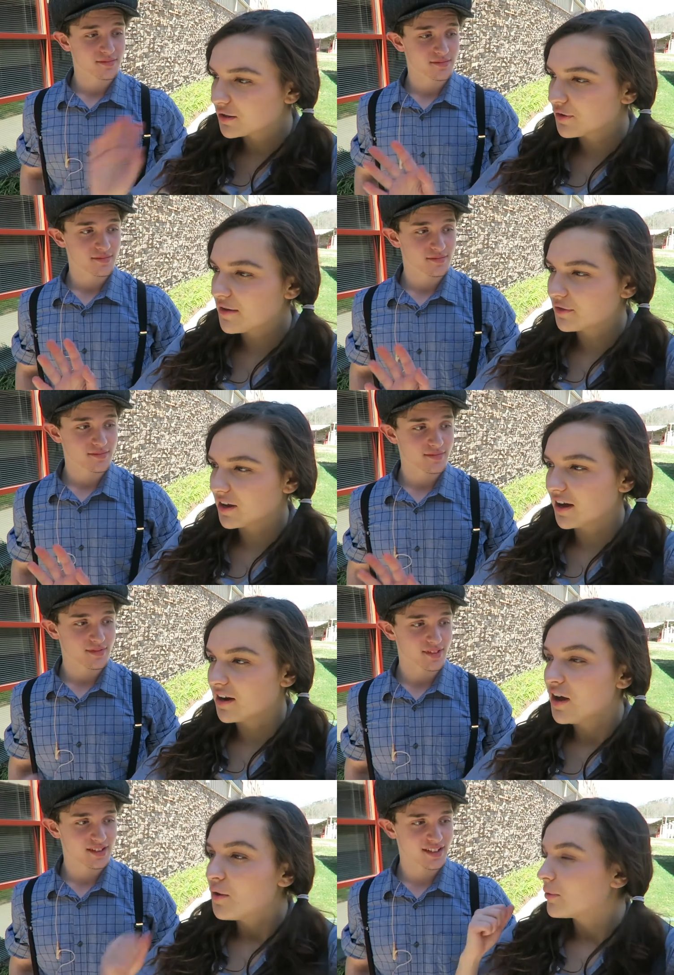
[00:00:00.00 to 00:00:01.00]
Speaker 1: survival
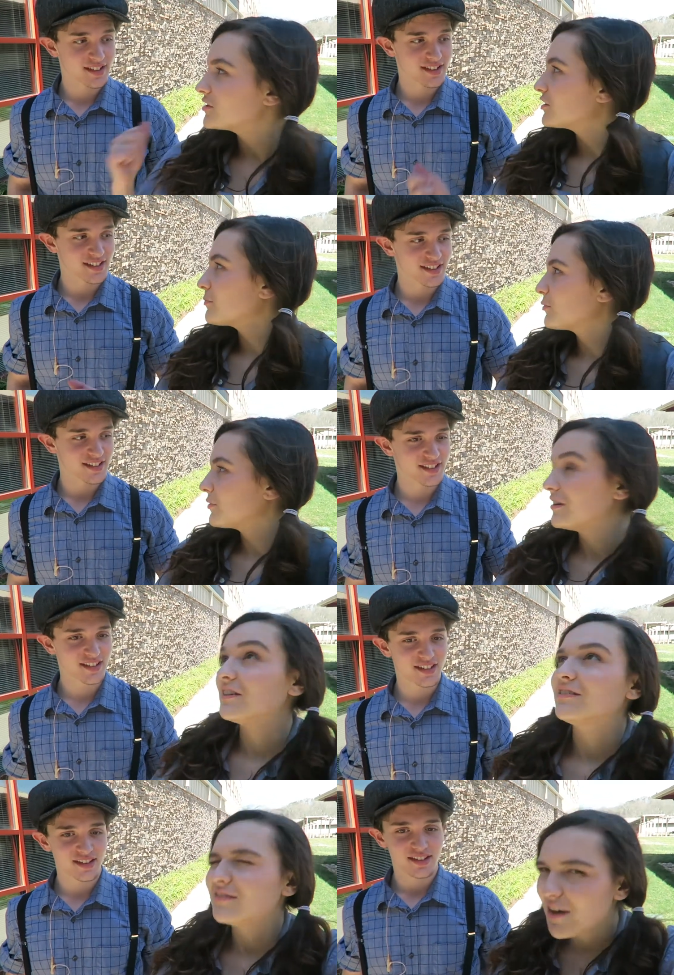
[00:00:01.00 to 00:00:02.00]
guide. What's your number
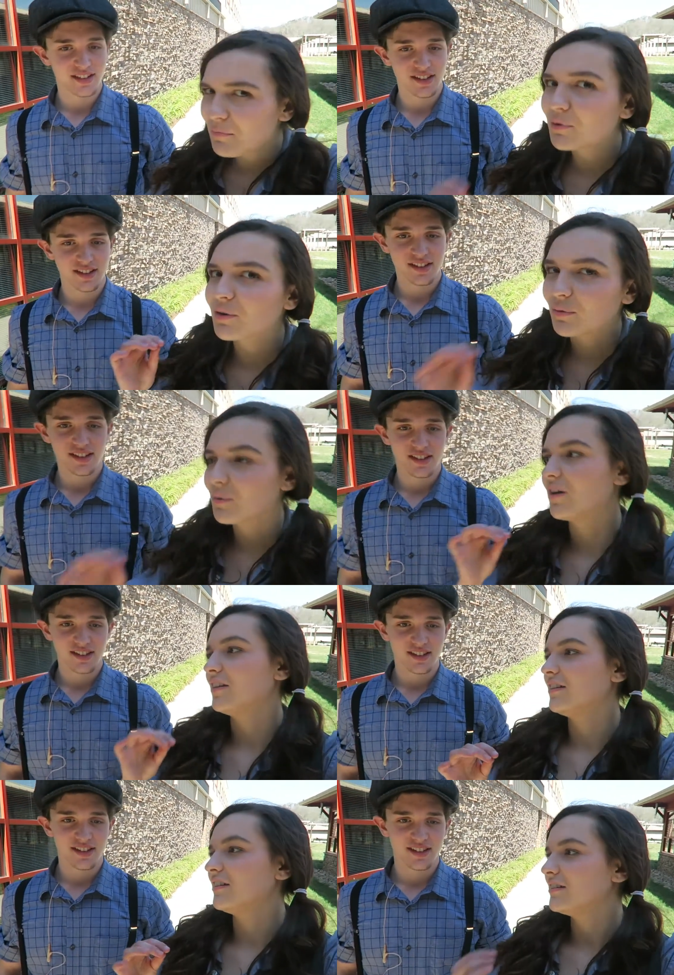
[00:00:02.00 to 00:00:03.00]
one number
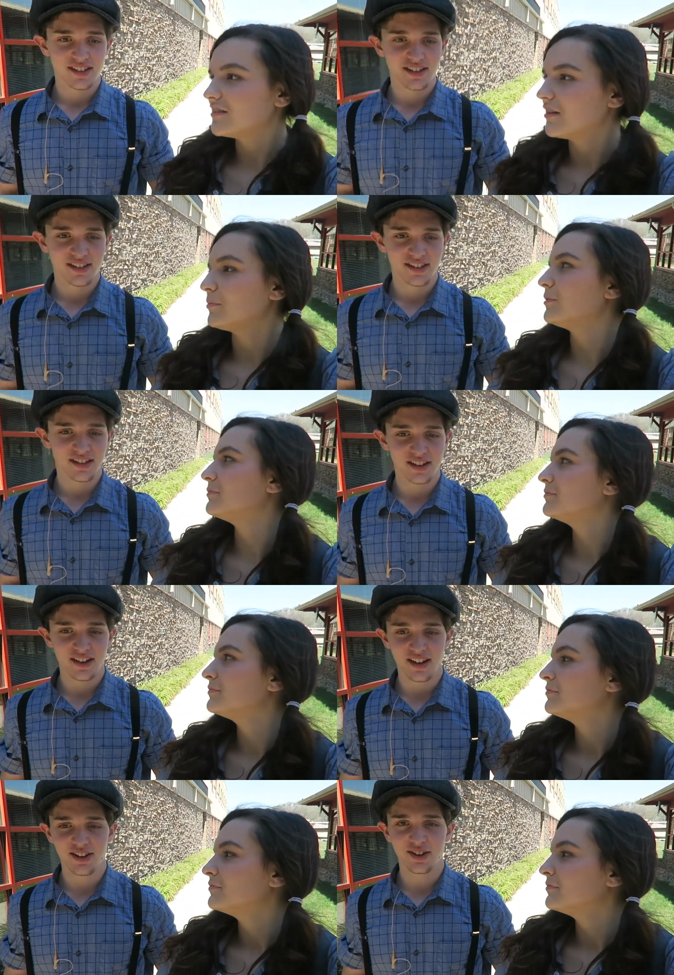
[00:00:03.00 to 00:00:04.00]
one tip?
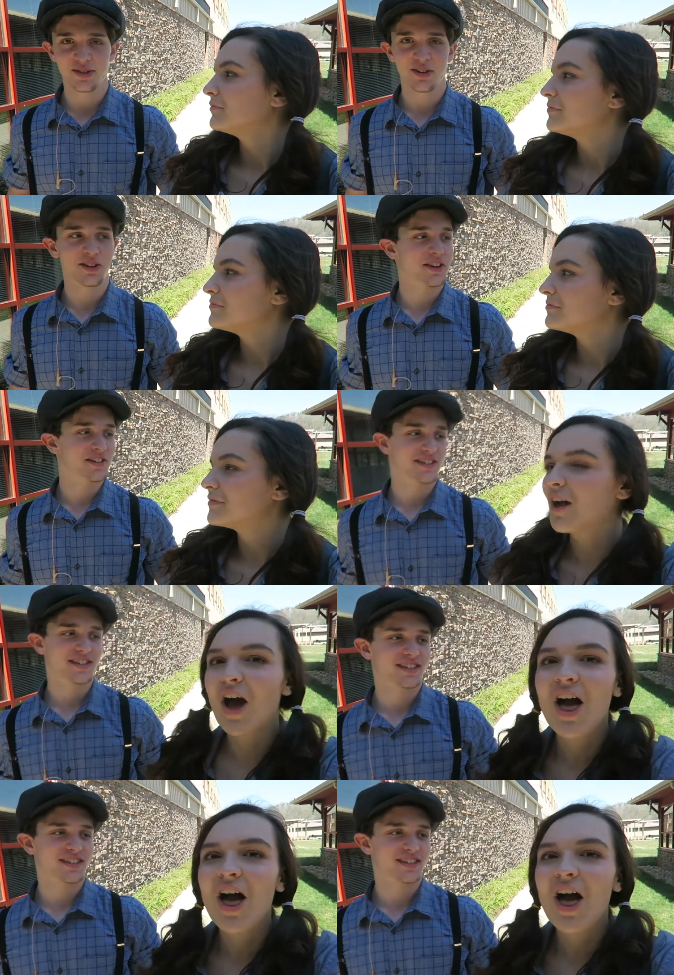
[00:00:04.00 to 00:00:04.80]
Throat cut.